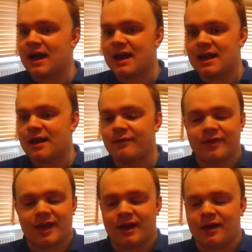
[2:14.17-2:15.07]
I love
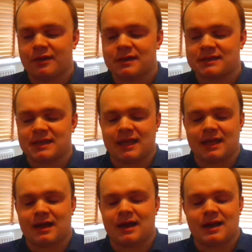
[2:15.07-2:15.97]
it. Honestly,
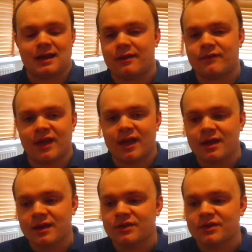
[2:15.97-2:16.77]
I love it.